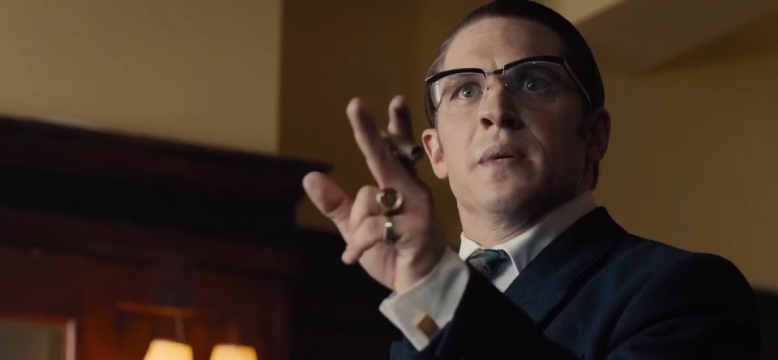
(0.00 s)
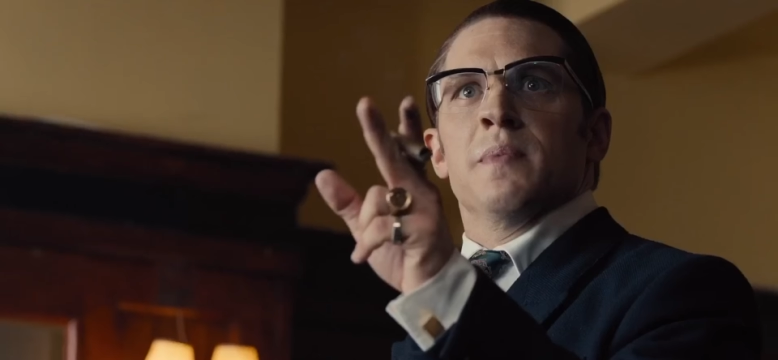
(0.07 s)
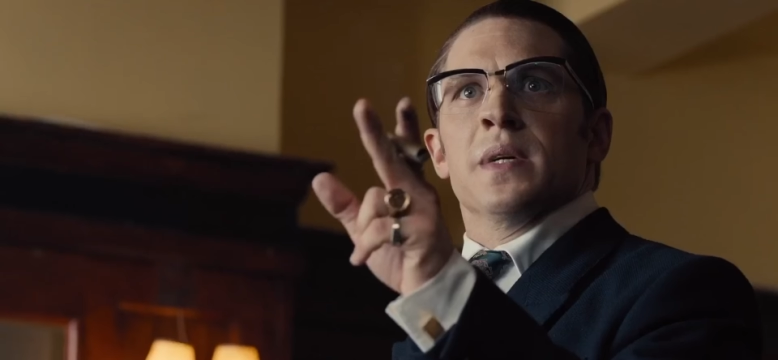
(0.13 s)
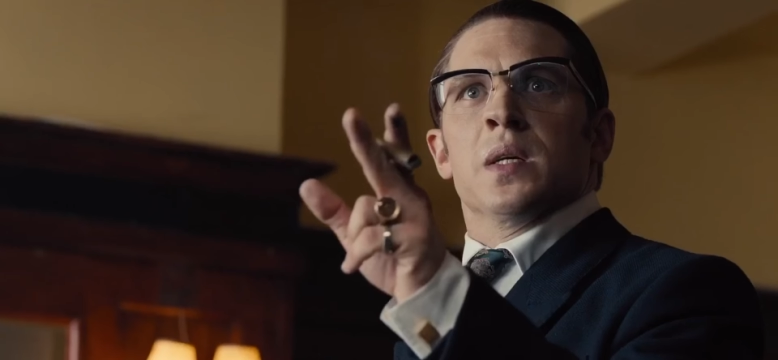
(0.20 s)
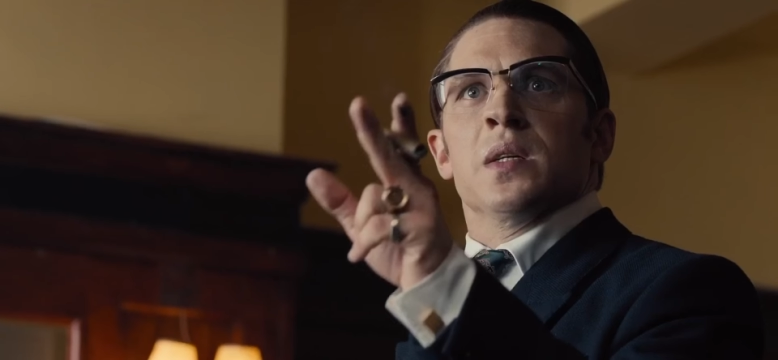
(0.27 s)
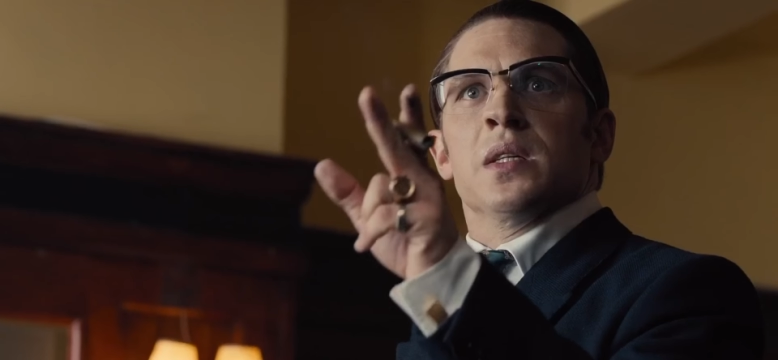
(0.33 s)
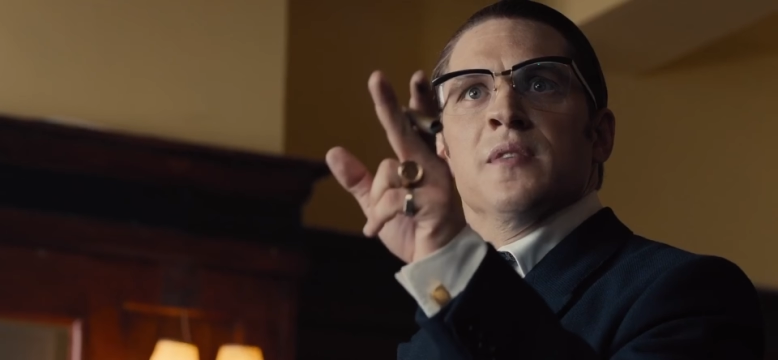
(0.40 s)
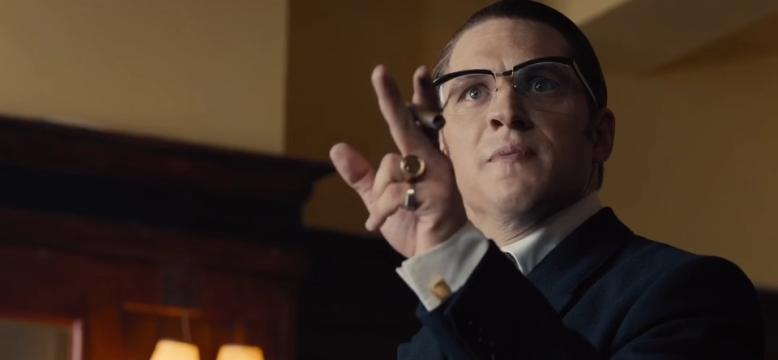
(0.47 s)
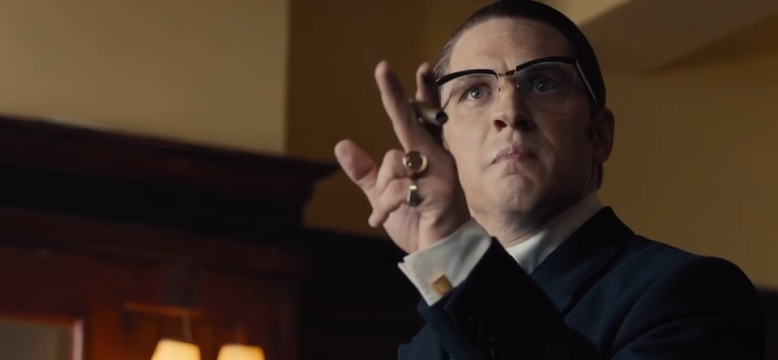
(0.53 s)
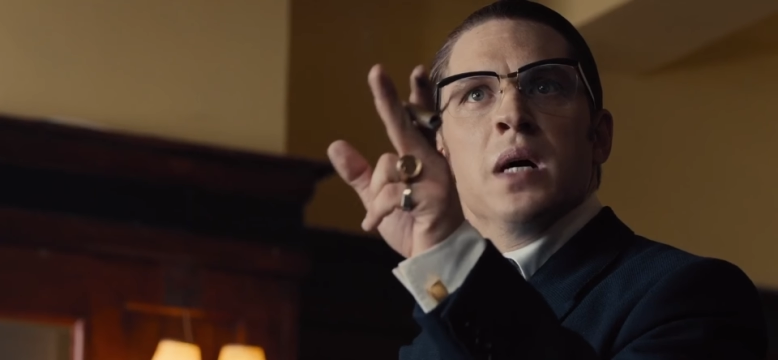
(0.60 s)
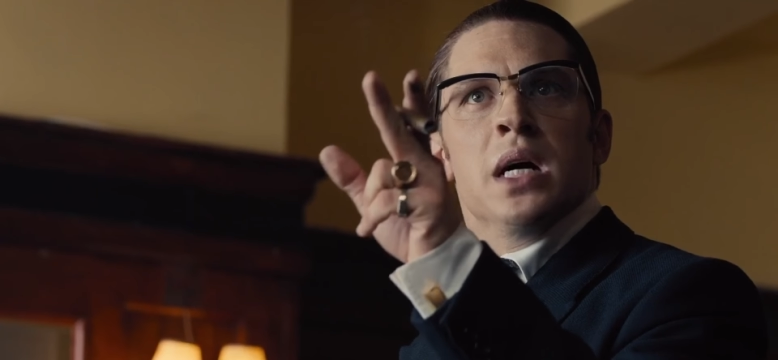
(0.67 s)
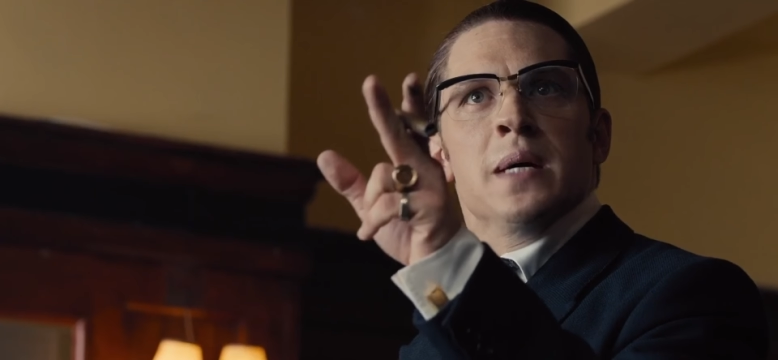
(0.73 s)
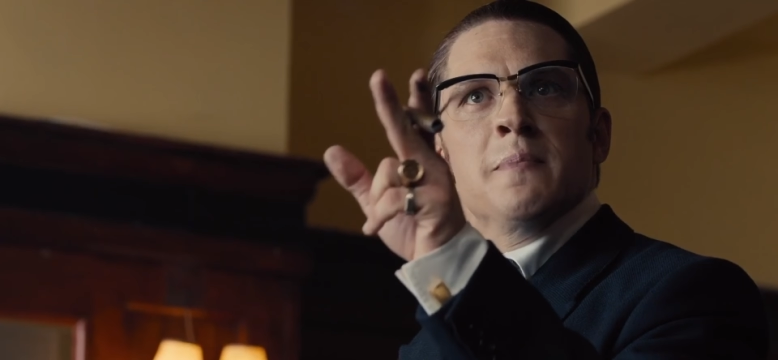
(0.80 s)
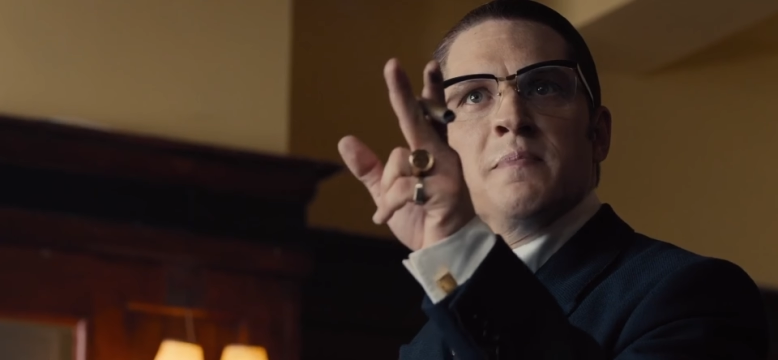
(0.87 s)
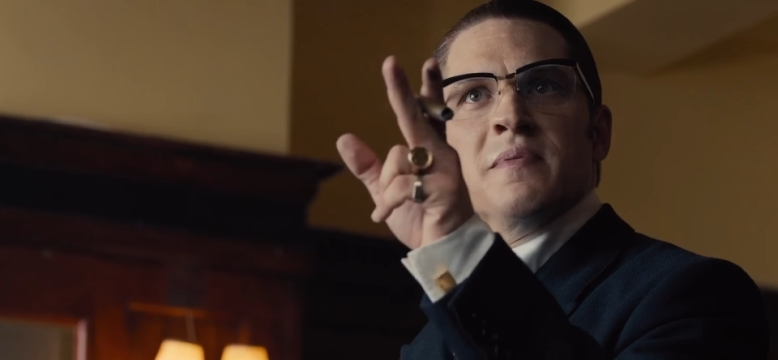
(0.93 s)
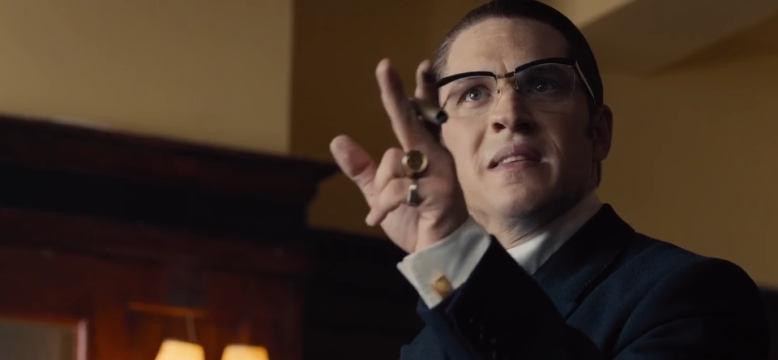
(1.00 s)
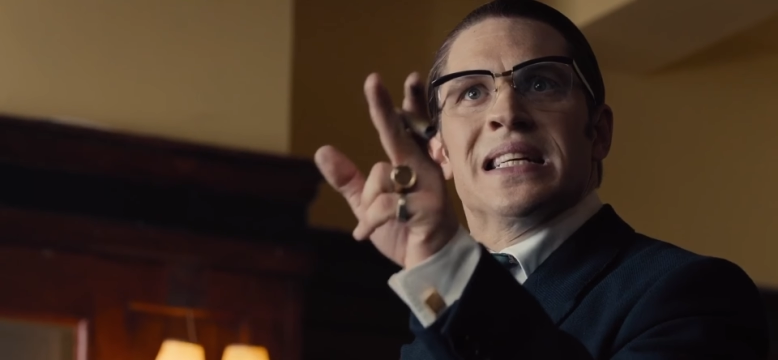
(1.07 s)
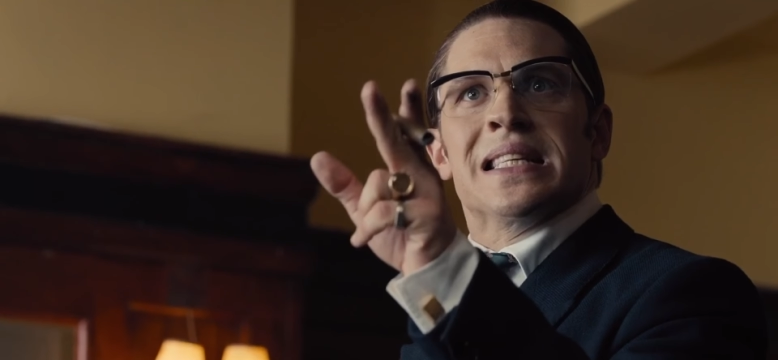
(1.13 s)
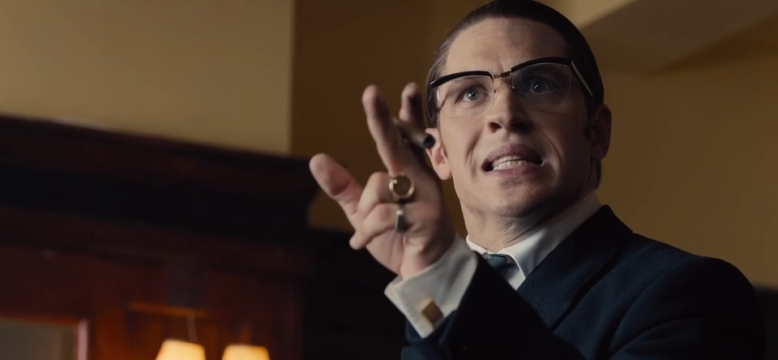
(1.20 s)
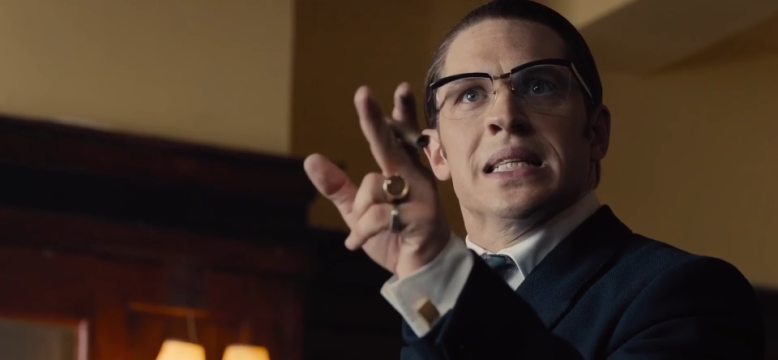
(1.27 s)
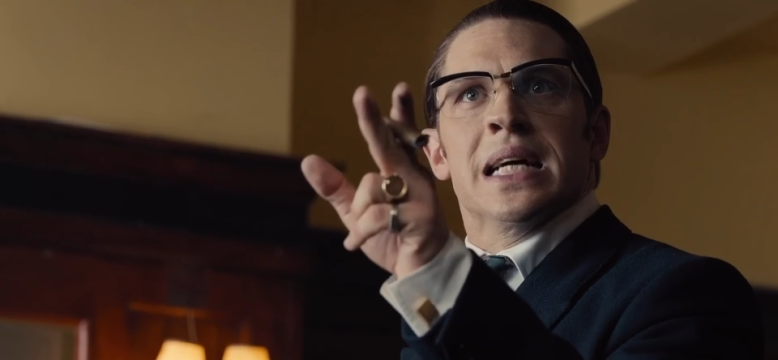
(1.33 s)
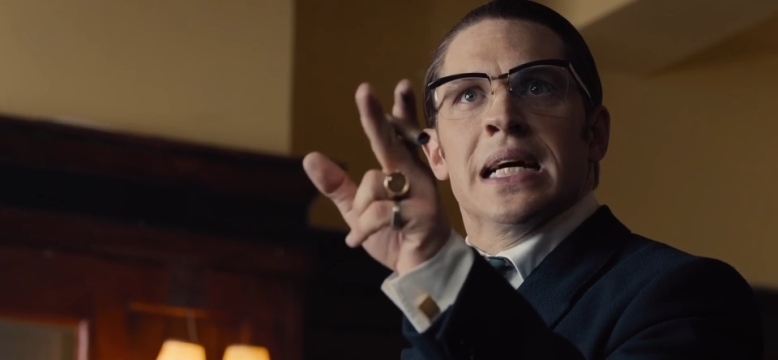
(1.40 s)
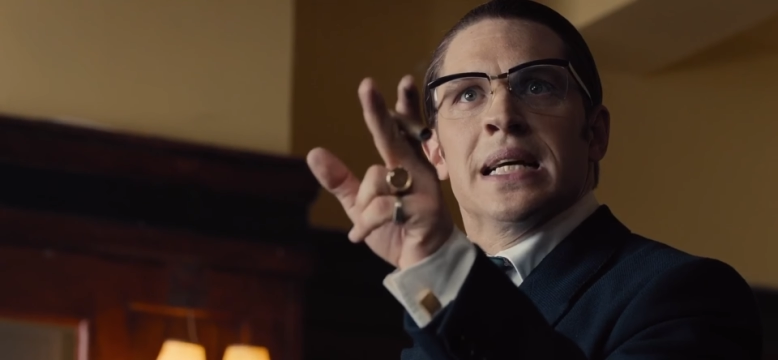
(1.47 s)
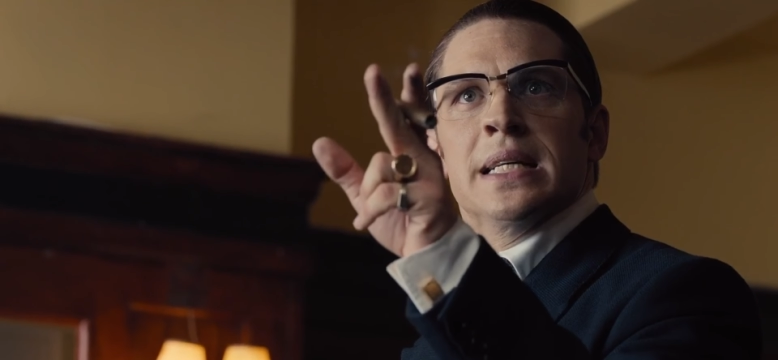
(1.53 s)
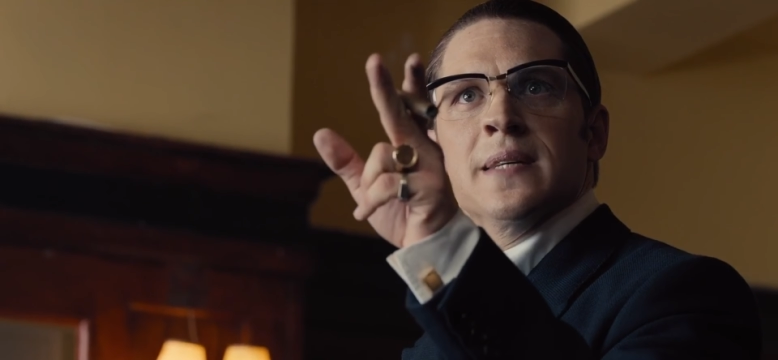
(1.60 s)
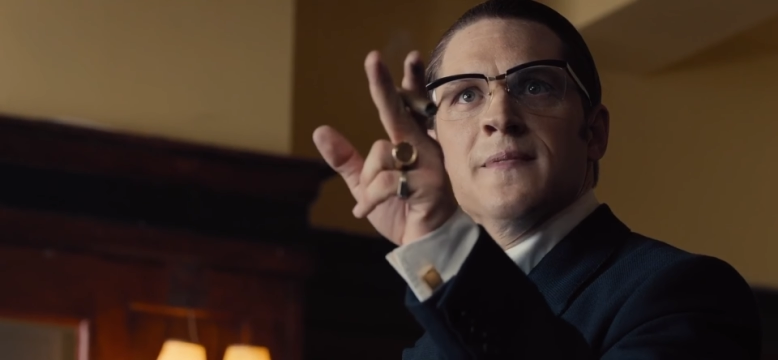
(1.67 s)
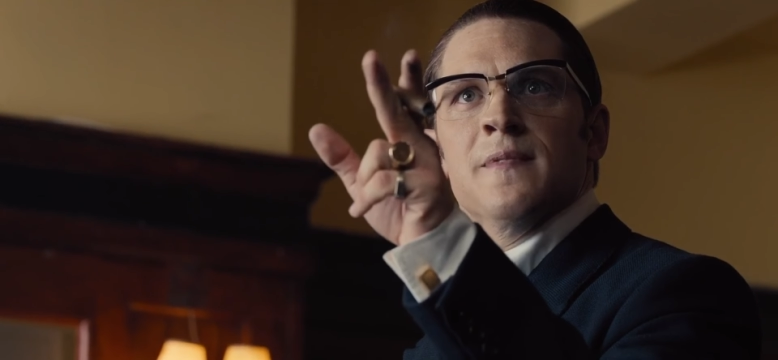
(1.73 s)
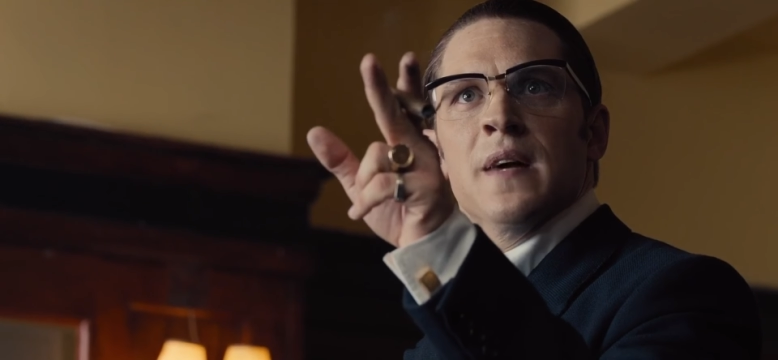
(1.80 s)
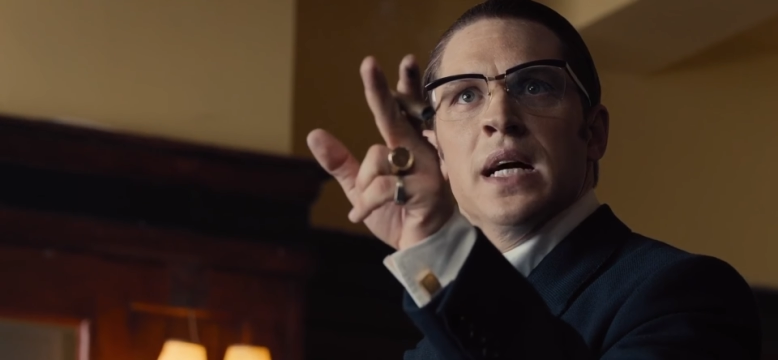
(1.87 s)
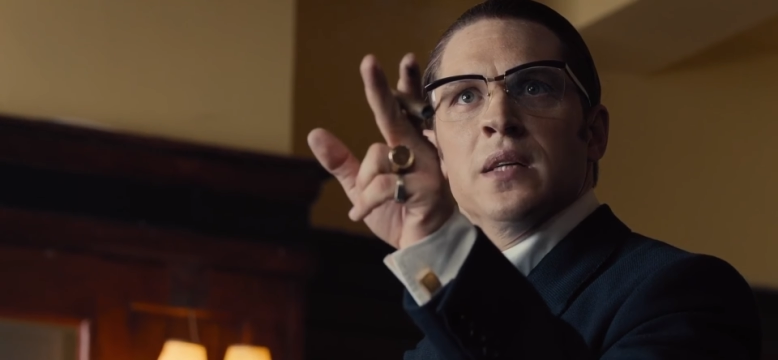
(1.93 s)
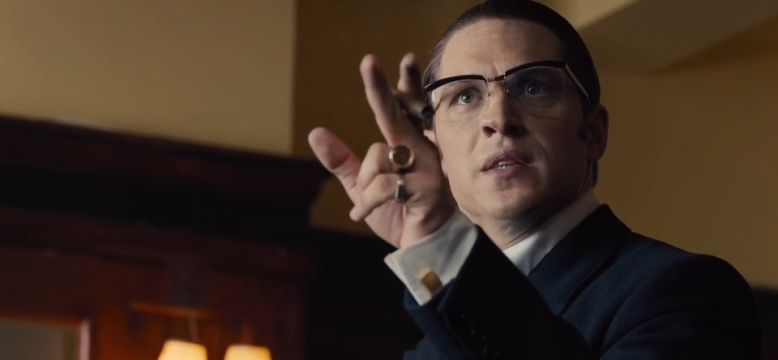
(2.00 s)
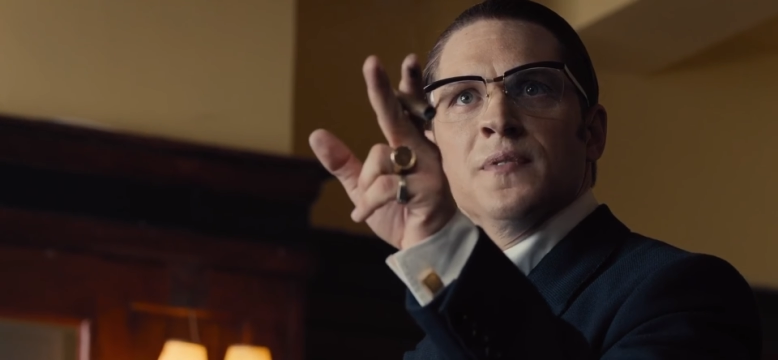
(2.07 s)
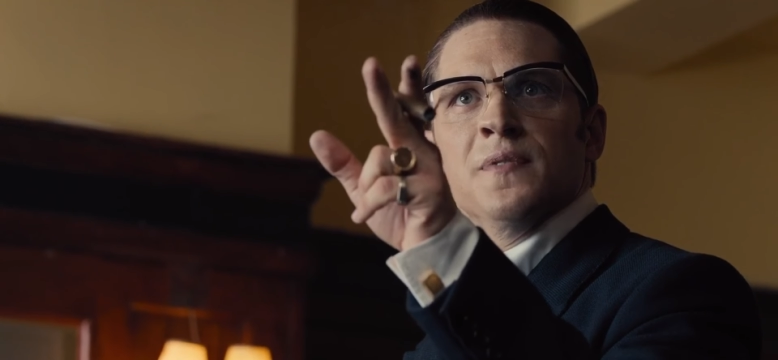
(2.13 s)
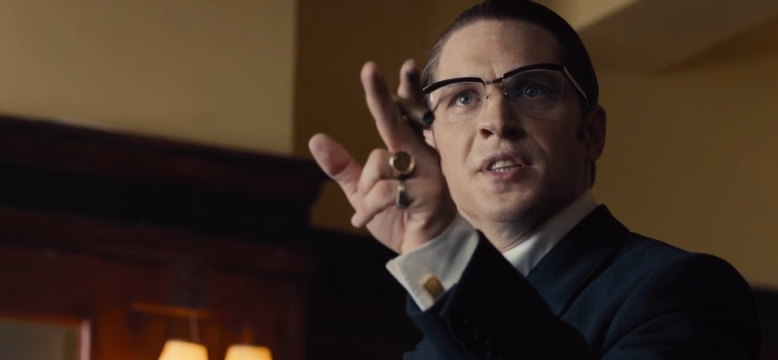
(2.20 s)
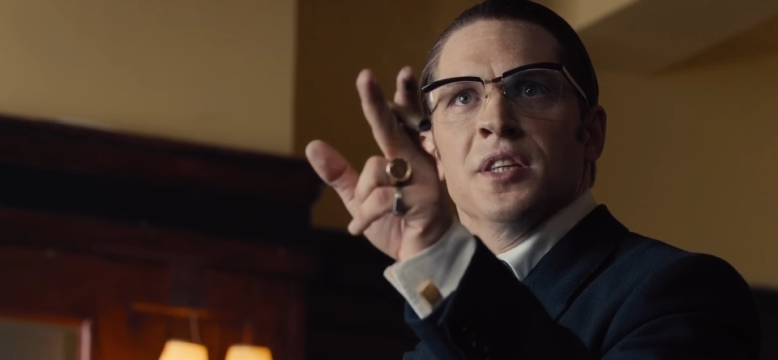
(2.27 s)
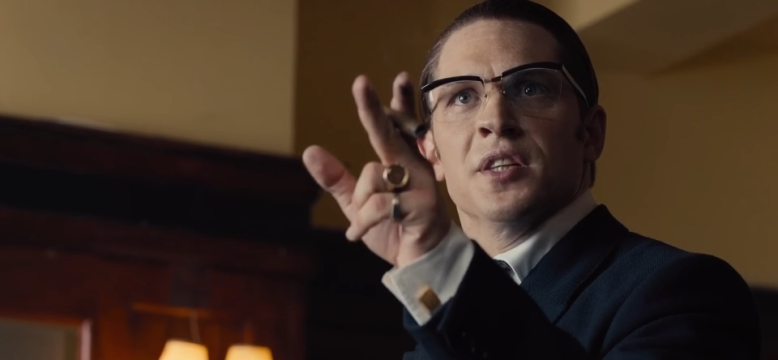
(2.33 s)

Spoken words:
Because if my brother hadn't vouched for you,